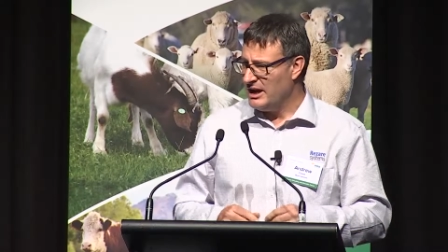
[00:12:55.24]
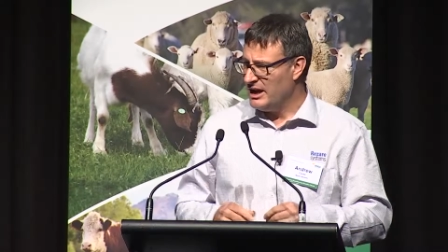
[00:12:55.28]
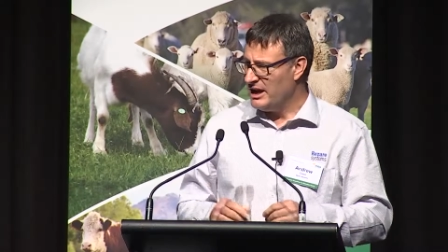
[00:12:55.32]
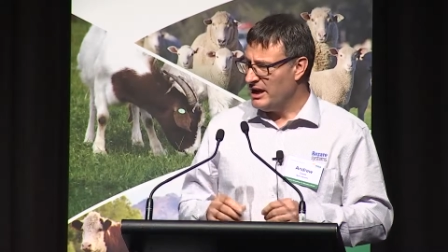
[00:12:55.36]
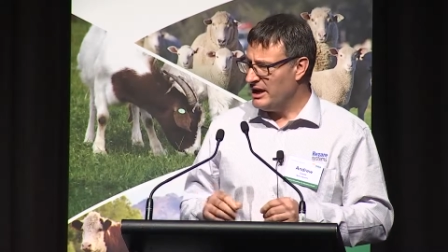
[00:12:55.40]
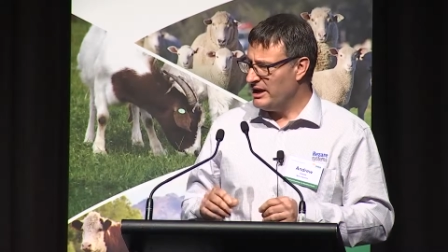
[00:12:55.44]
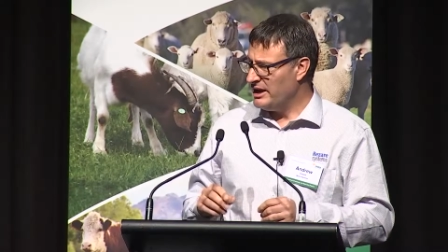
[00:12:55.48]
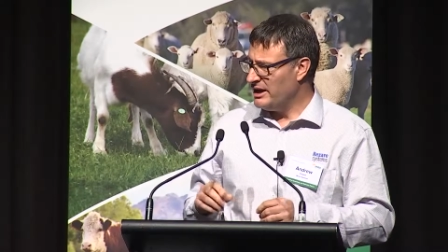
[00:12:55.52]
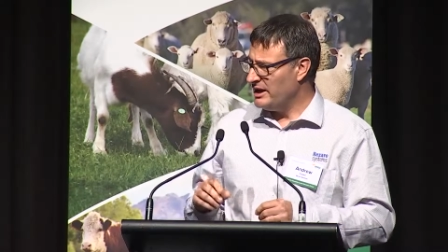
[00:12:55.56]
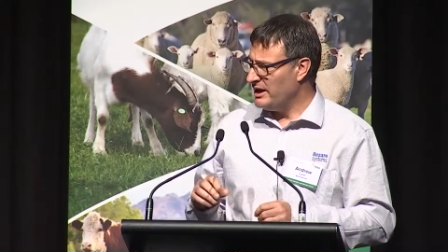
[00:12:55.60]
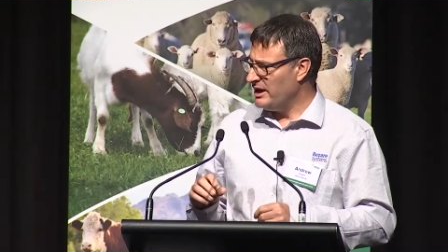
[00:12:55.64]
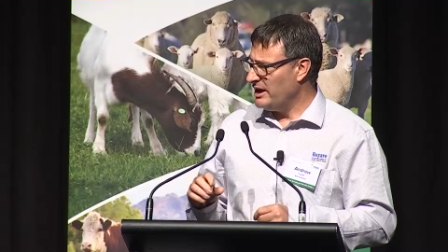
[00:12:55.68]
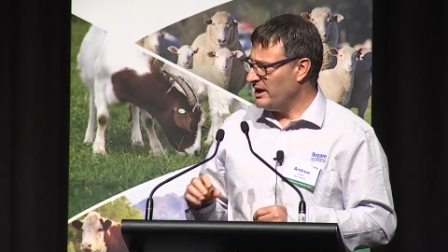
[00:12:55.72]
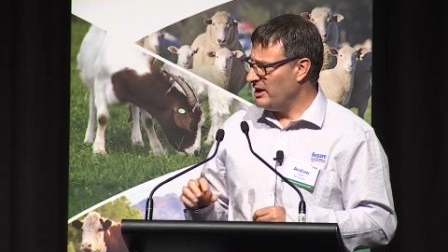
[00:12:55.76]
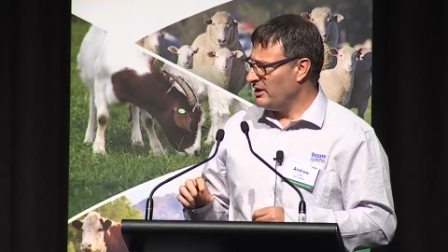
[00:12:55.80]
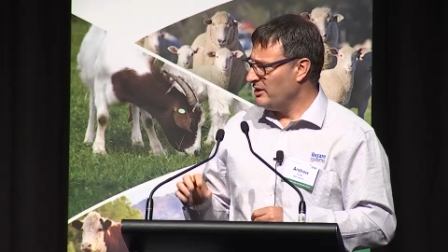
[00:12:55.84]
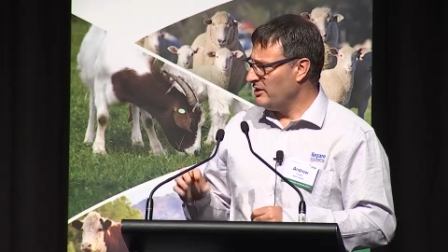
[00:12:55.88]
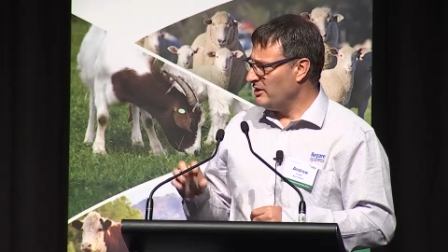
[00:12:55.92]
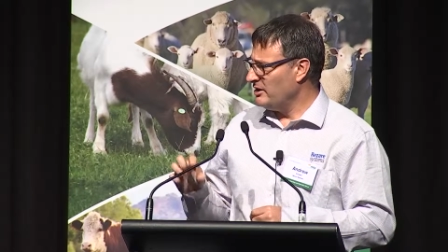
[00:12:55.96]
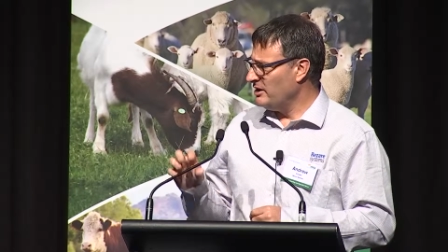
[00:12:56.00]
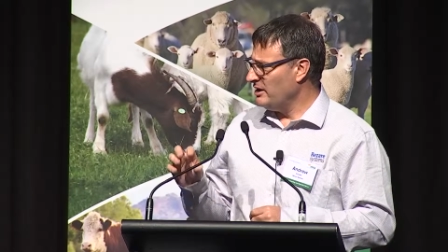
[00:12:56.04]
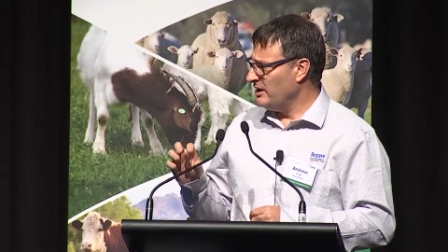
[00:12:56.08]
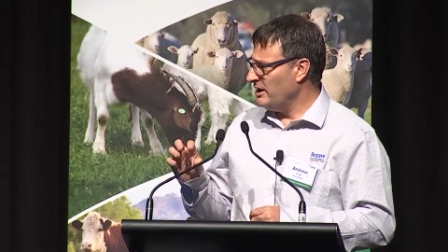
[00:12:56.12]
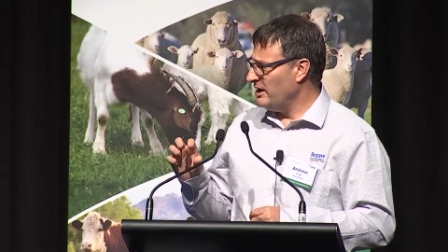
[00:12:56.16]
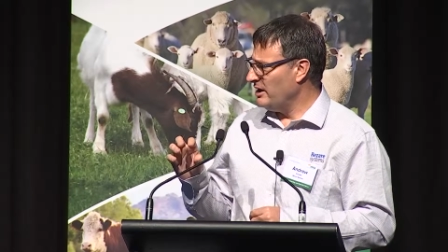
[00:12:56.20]
And
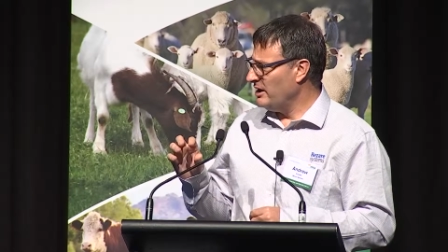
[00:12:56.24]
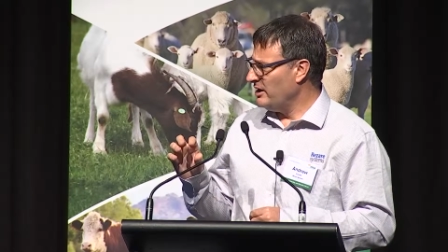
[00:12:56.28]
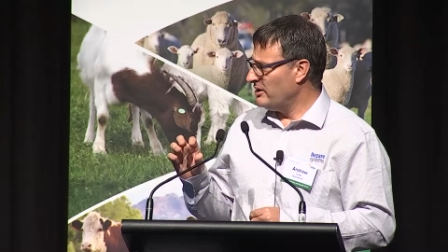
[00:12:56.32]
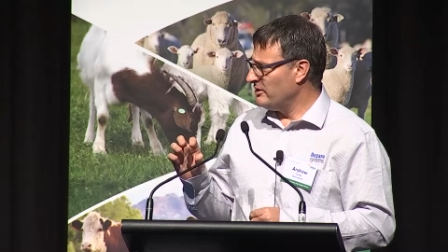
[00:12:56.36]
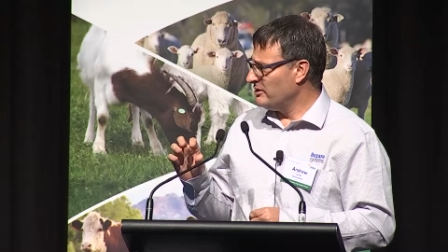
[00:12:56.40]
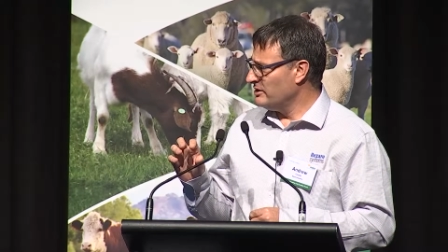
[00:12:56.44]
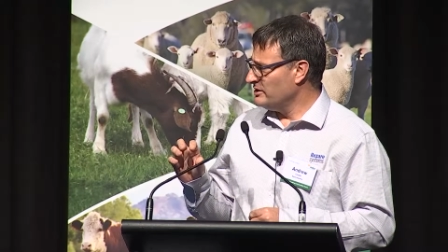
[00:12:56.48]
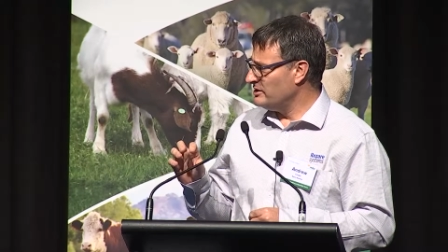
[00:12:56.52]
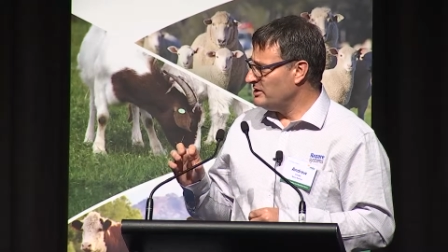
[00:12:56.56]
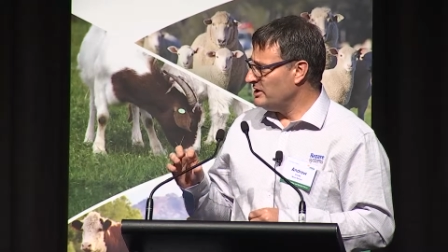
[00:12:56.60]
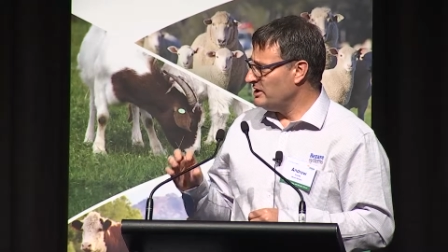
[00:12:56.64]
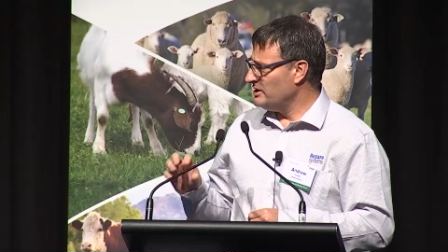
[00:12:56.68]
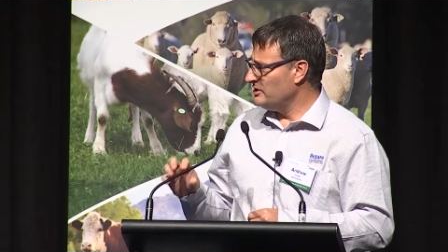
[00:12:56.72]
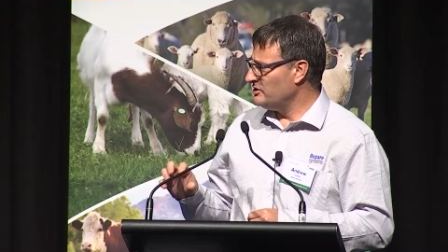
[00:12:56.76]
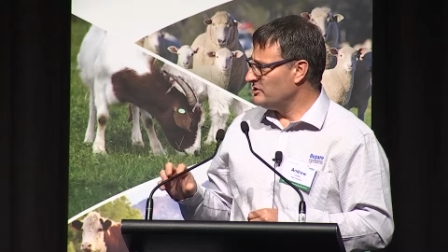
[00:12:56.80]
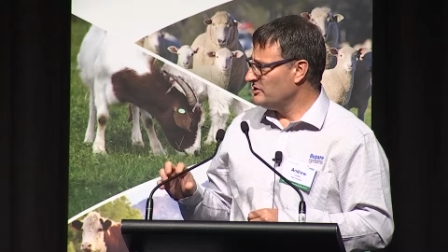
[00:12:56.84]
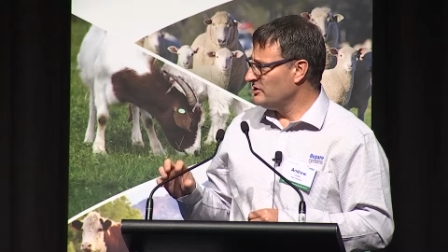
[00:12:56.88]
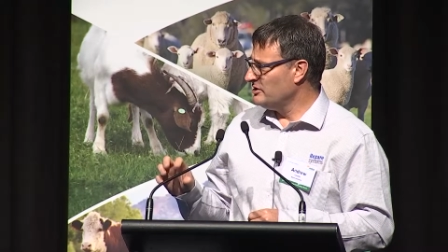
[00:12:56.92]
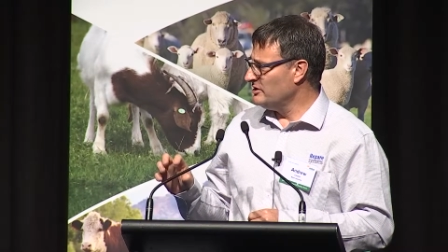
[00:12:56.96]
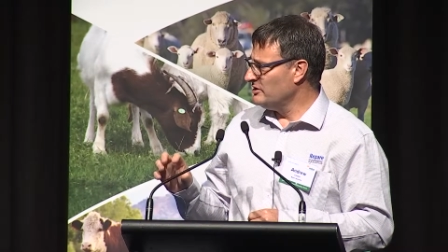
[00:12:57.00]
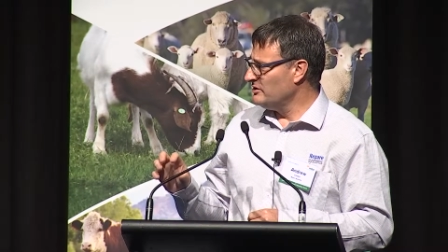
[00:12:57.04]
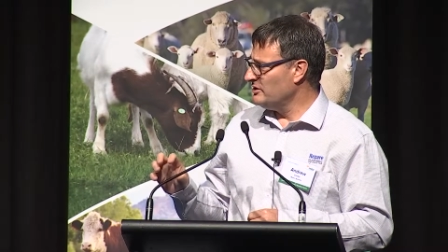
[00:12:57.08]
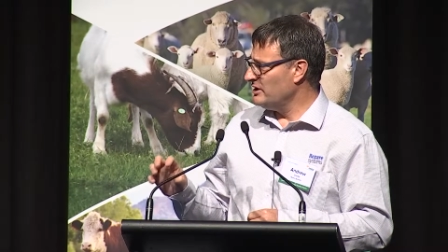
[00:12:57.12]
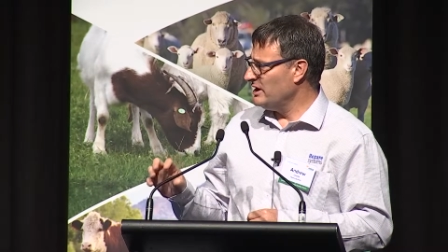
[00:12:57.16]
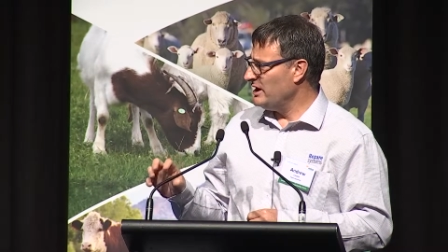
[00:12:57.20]
our, our
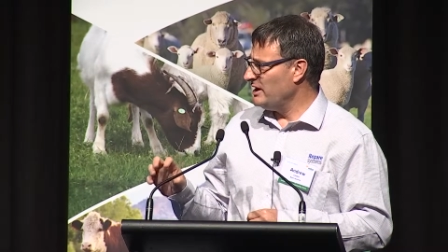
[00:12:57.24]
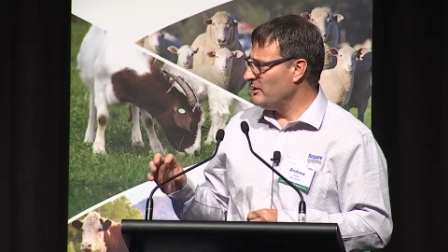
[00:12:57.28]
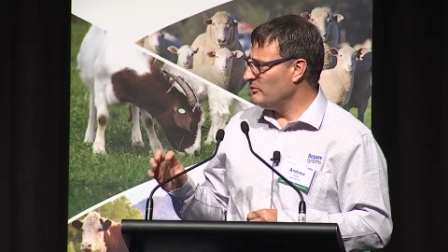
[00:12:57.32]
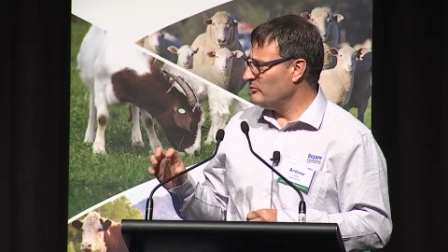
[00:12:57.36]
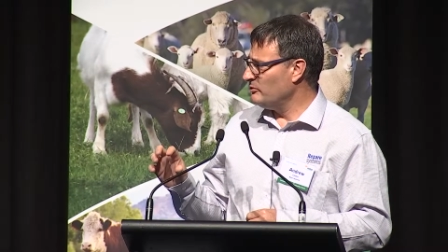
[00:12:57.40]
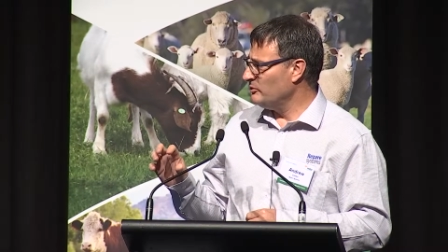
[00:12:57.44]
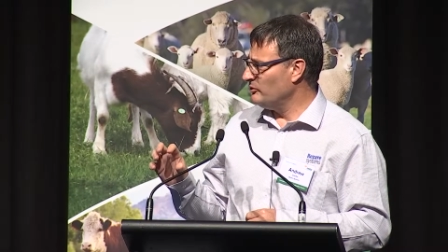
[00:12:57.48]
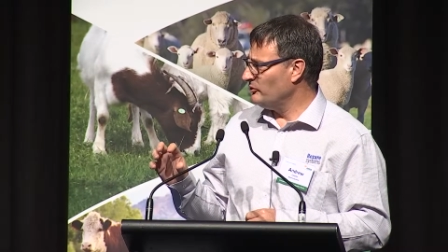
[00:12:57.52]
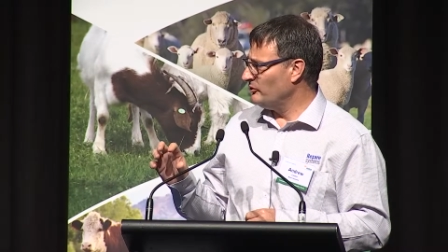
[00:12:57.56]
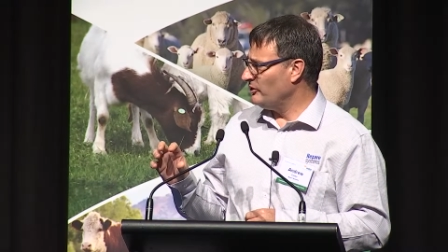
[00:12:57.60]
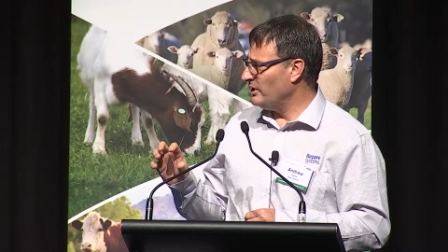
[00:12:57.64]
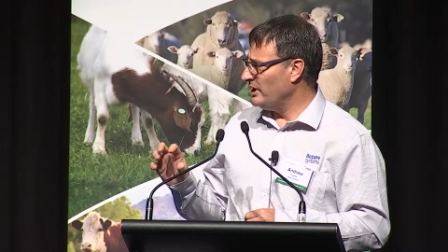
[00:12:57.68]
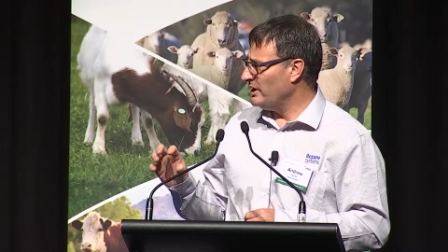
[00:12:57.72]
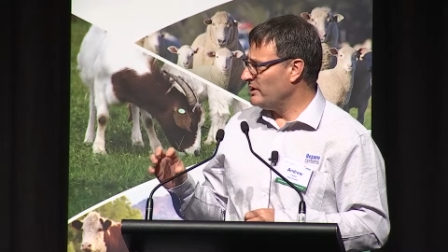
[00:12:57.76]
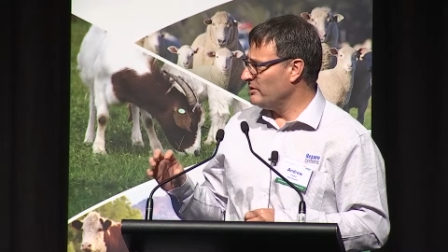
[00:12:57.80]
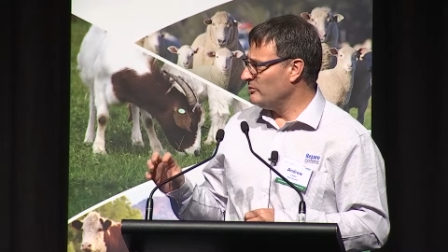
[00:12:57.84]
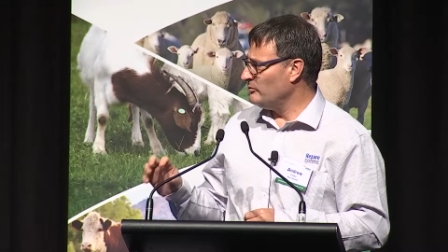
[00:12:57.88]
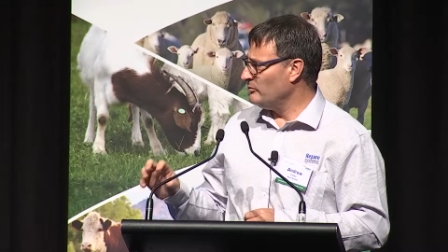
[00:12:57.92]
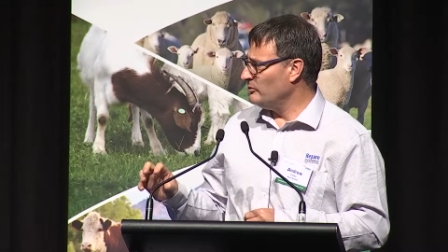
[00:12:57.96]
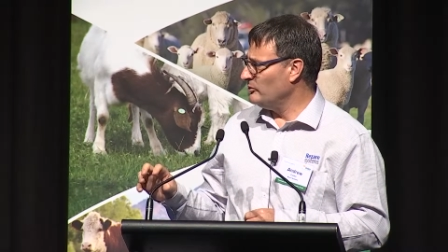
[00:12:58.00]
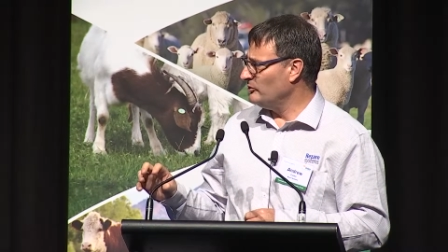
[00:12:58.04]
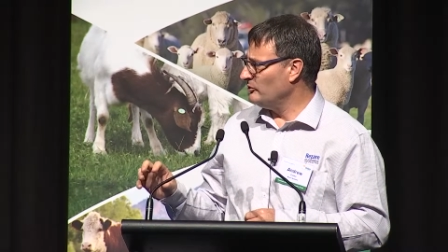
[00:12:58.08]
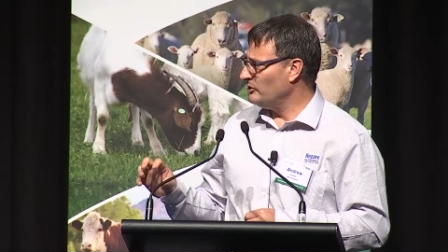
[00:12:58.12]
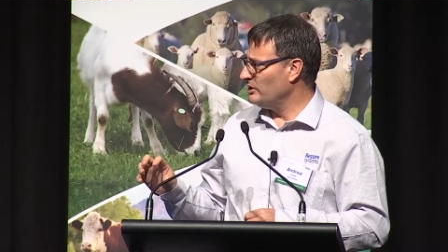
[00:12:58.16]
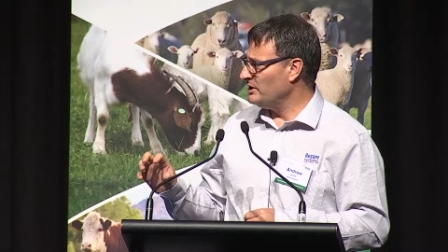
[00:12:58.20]
intention in that was that
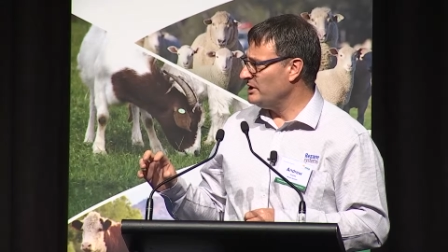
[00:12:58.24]
it was,